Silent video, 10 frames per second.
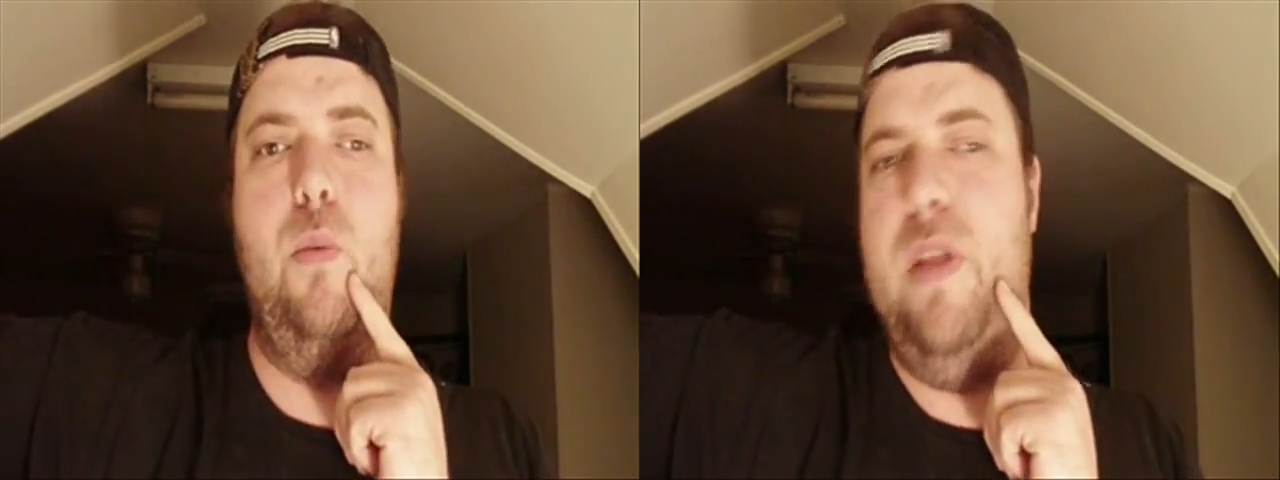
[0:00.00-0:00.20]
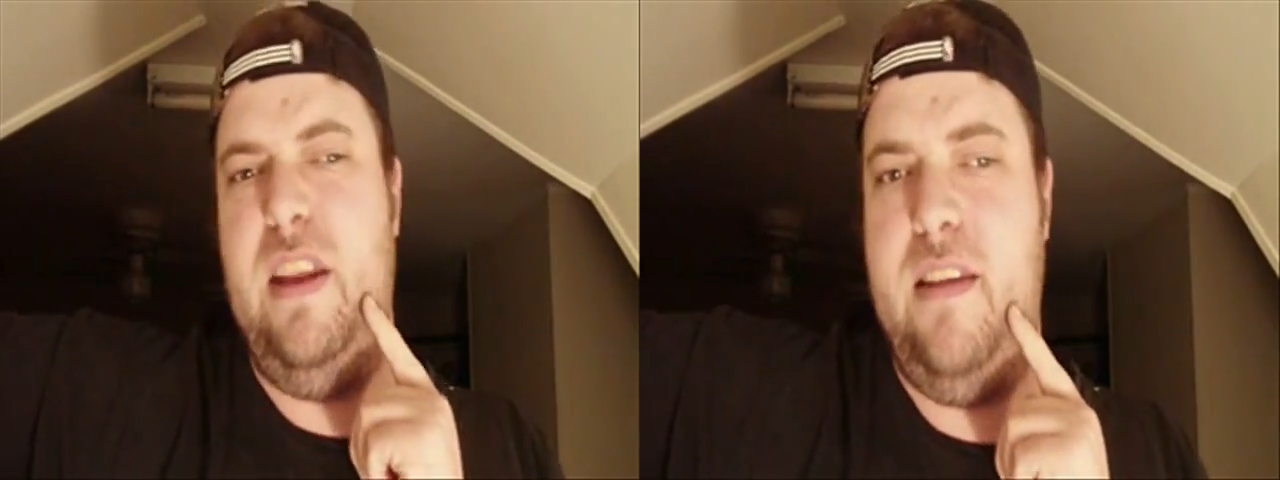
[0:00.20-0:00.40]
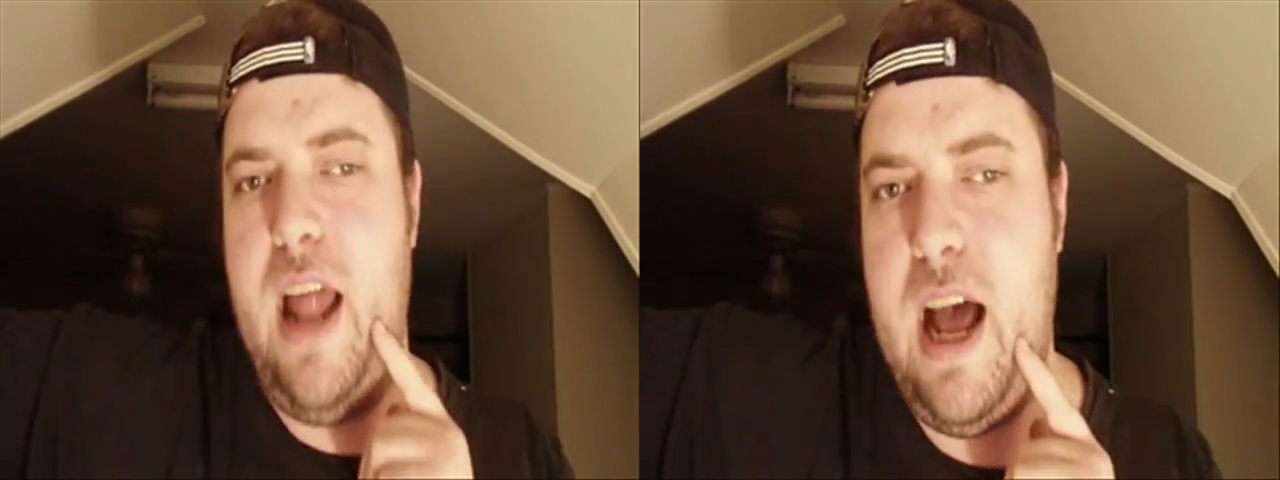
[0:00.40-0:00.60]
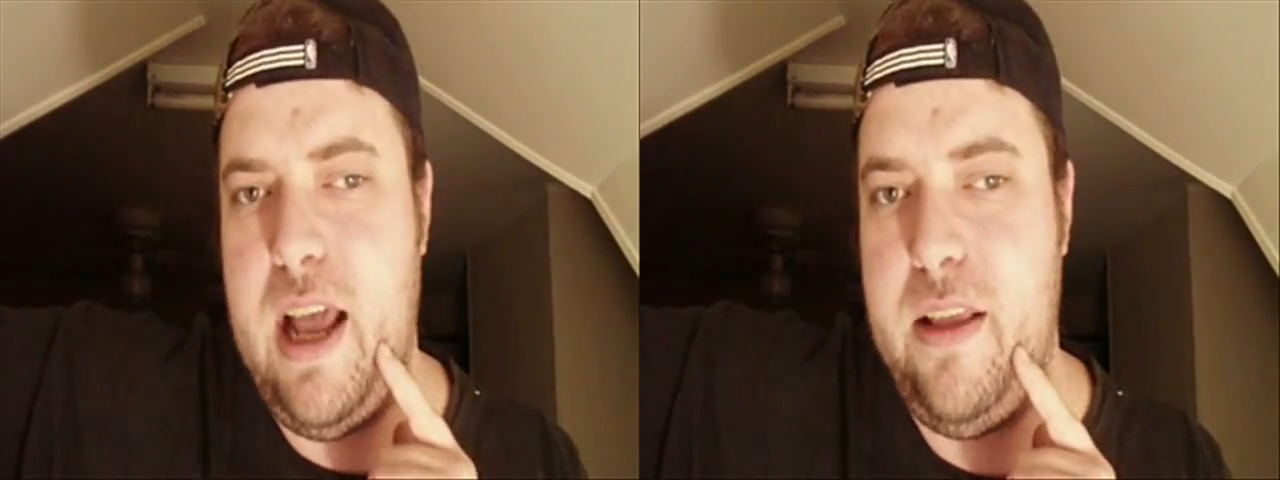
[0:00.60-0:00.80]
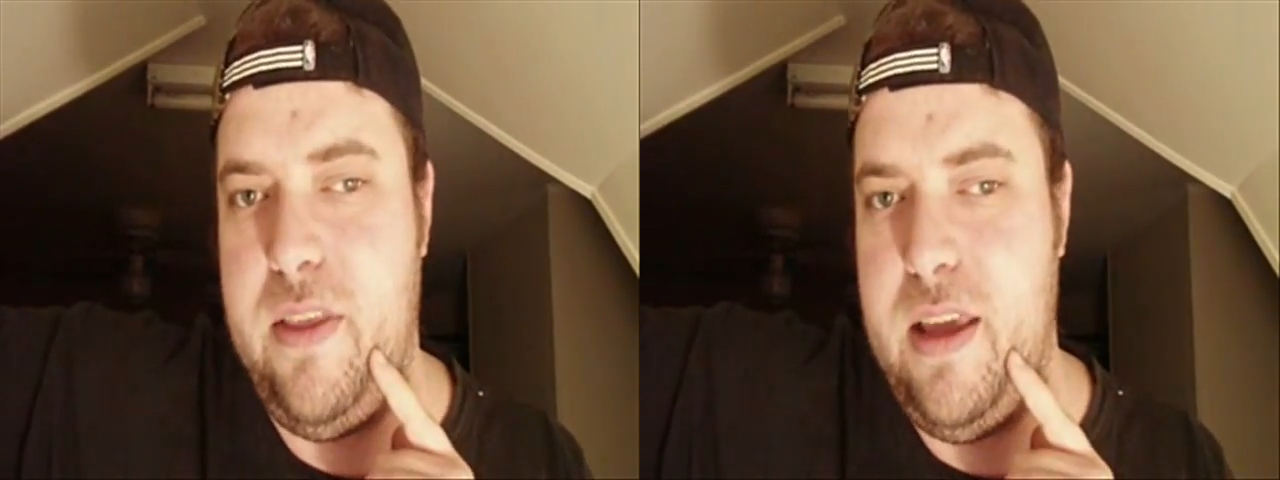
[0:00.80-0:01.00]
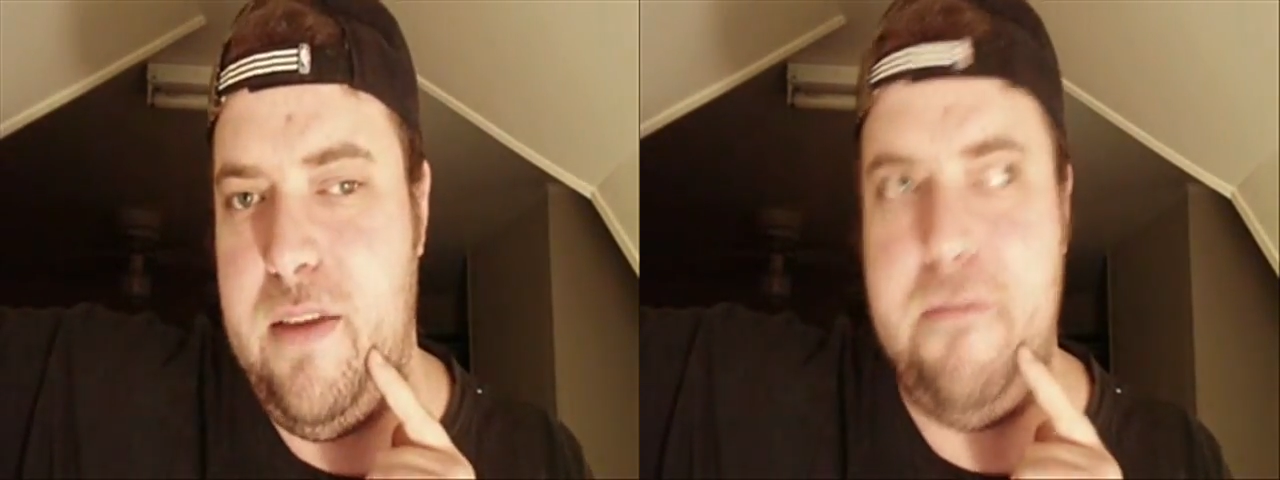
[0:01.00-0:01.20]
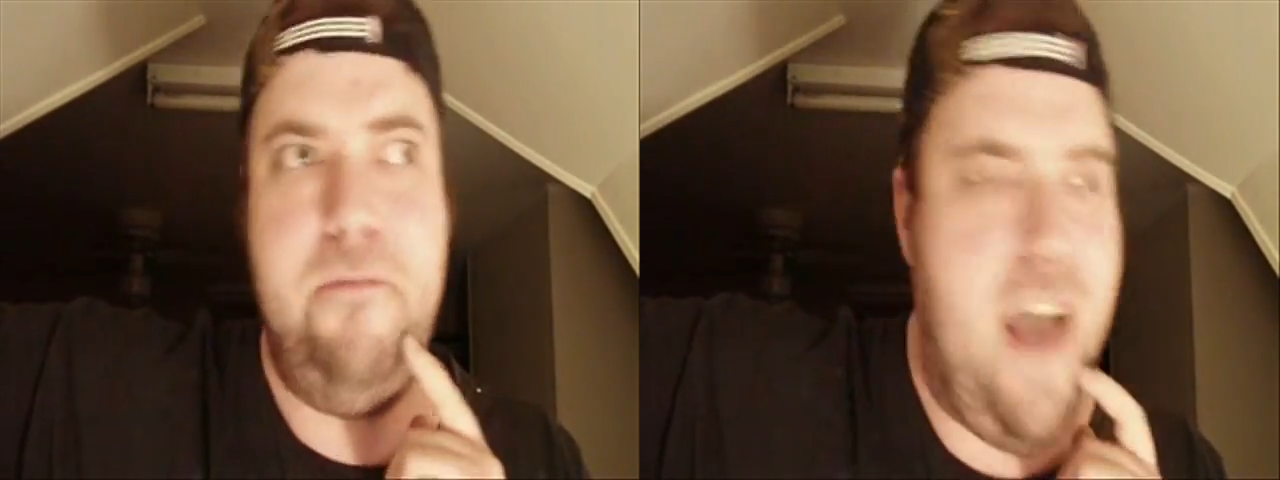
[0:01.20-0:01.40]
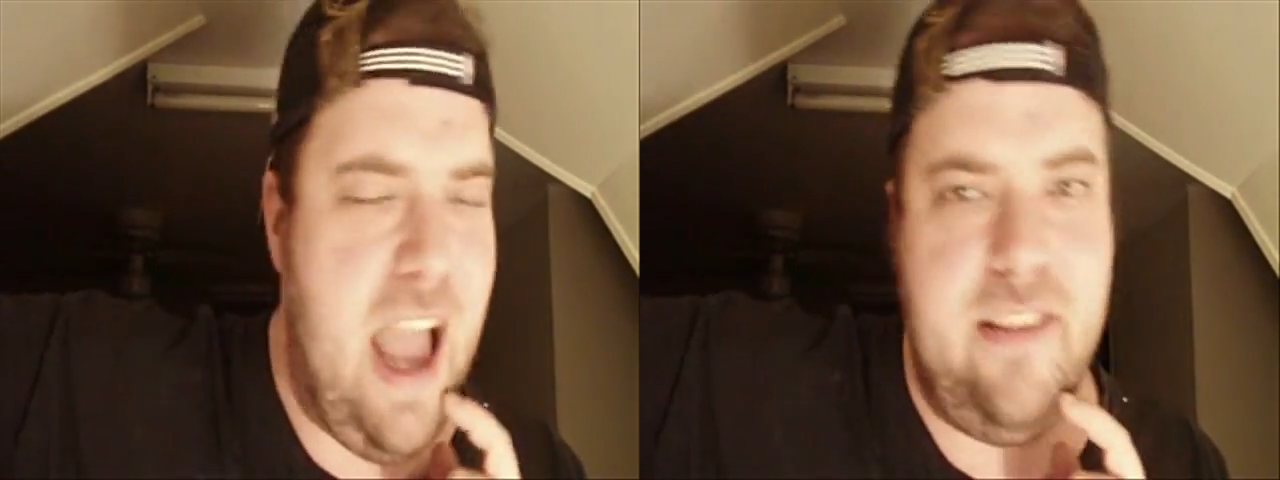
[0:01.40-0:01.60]
when they deny the
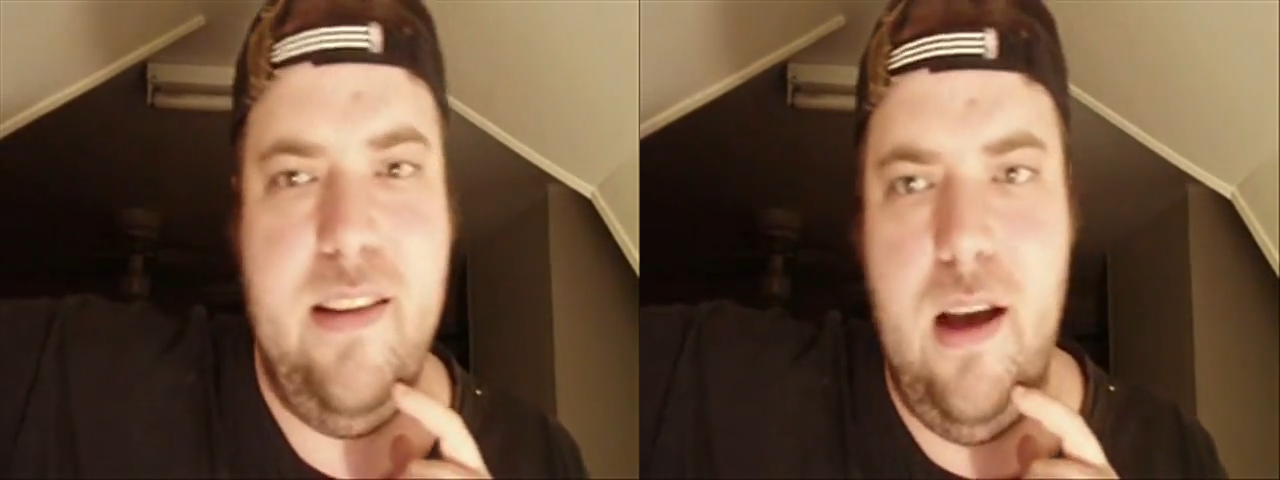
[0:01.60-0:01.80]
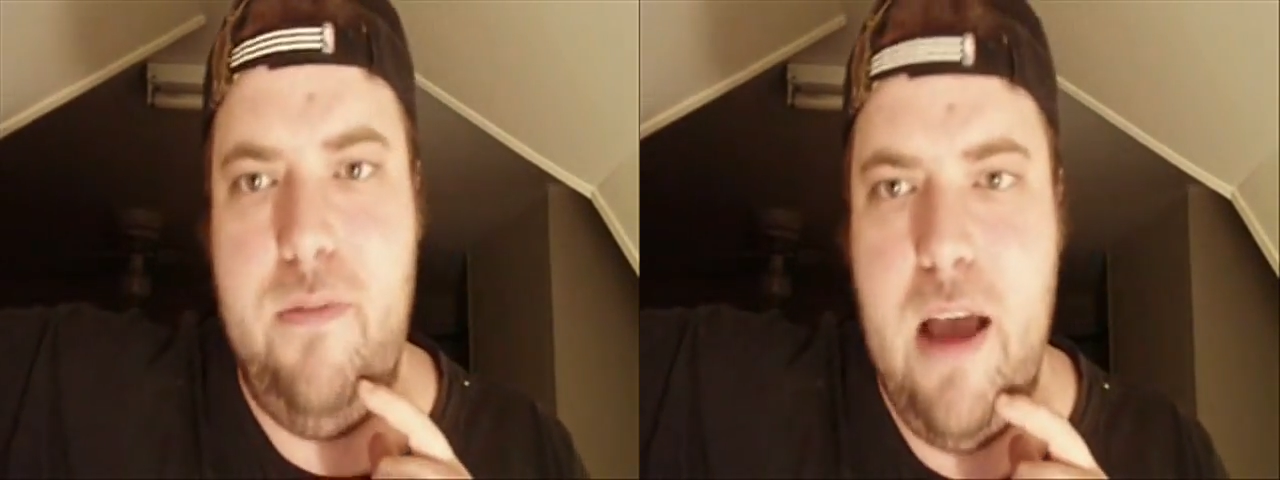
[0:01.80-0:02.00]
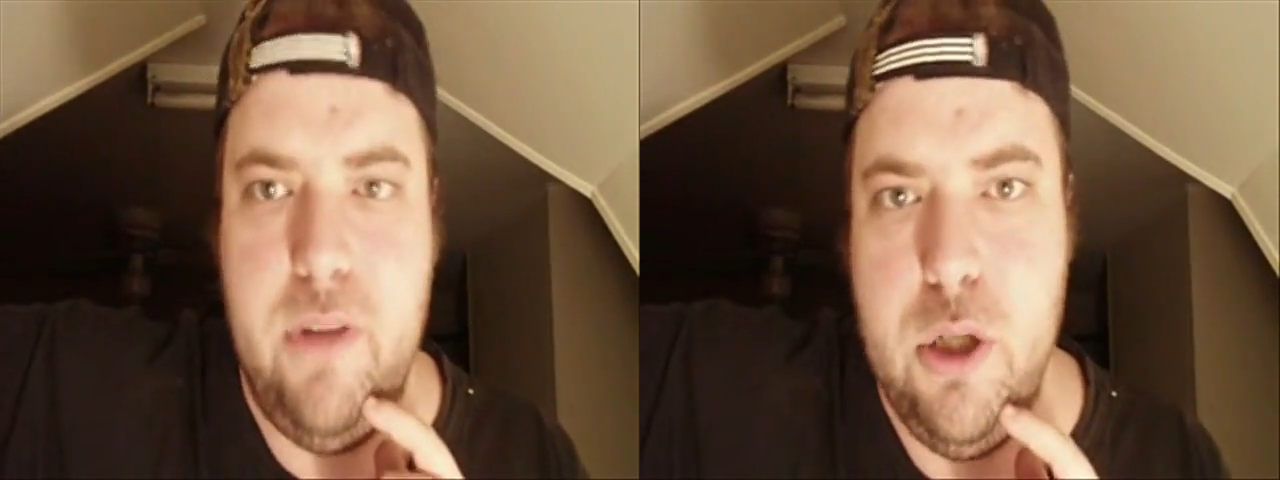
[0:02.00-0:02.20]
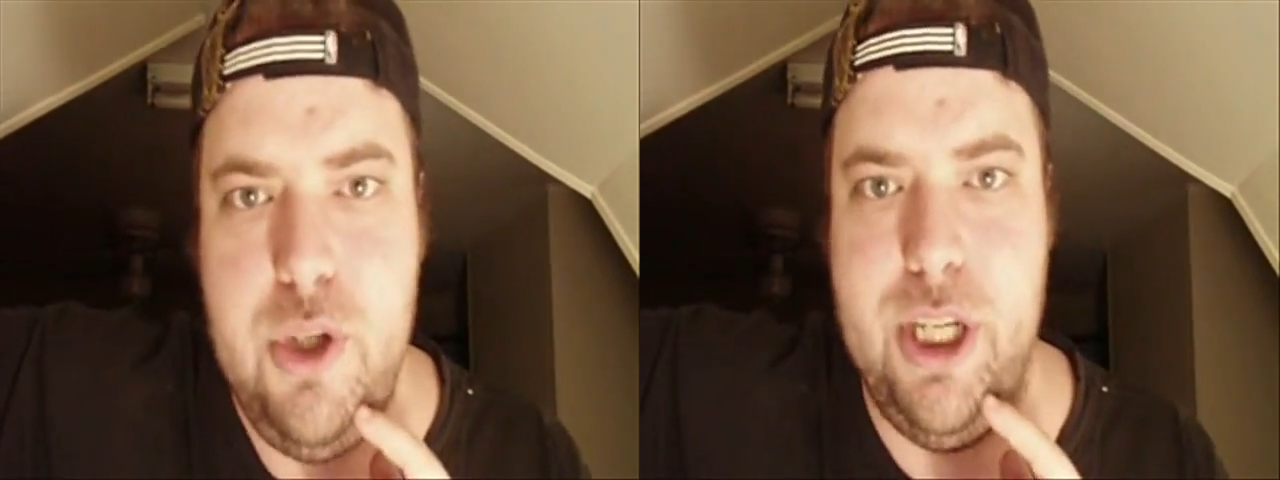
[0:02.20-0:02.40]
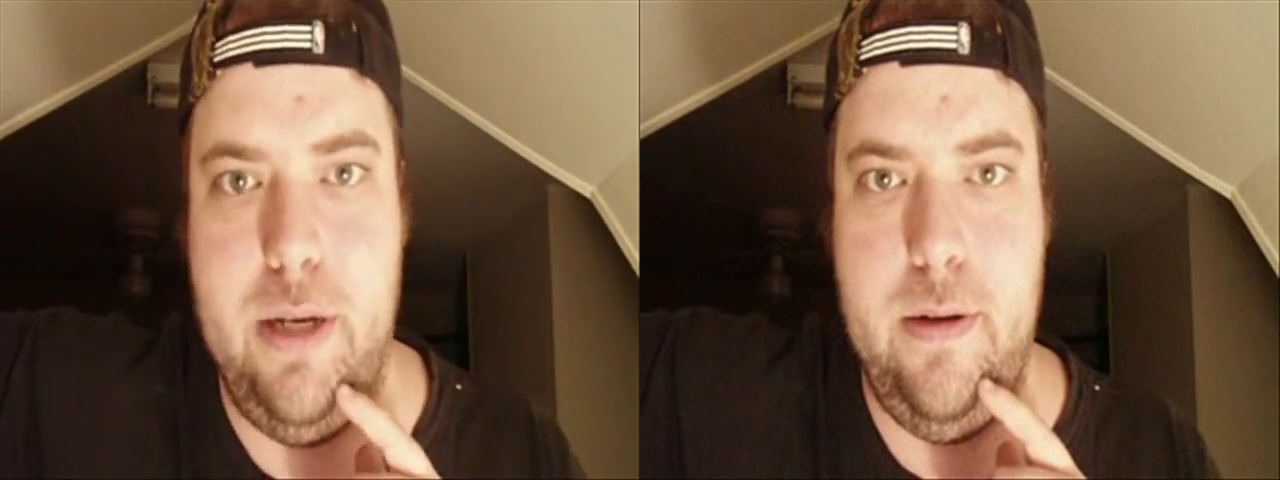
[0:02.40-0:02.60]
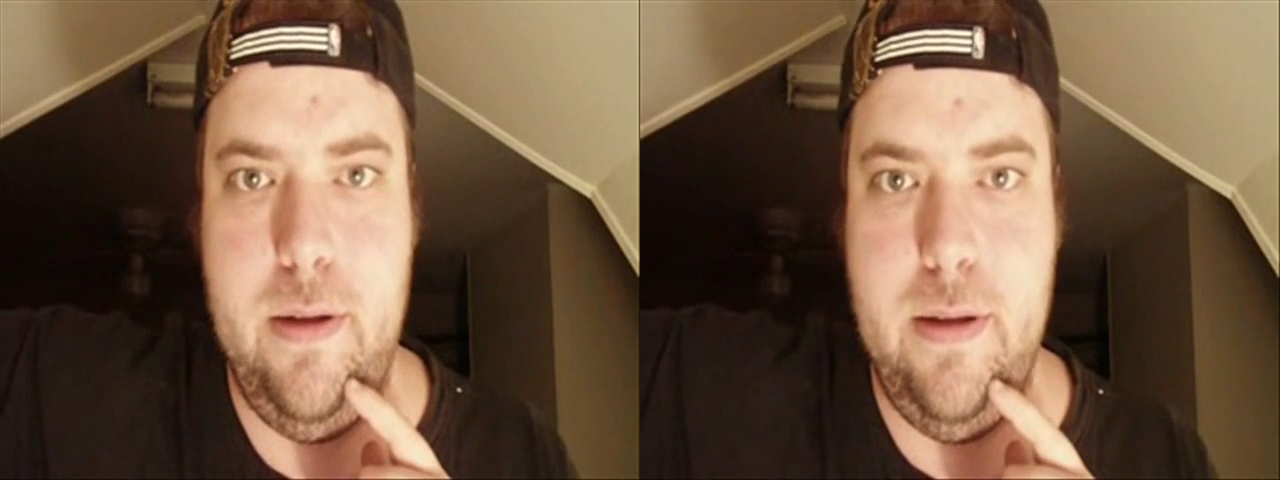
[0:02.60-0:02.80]
fact of evolution.